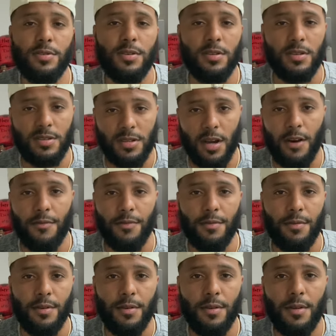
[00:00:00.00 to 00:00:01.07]
and Discovery.
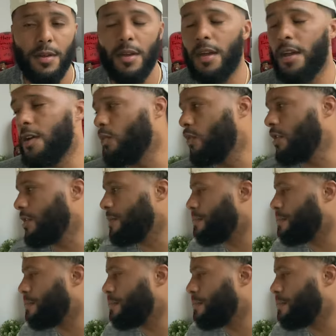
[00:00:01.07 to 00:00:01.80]
And Warner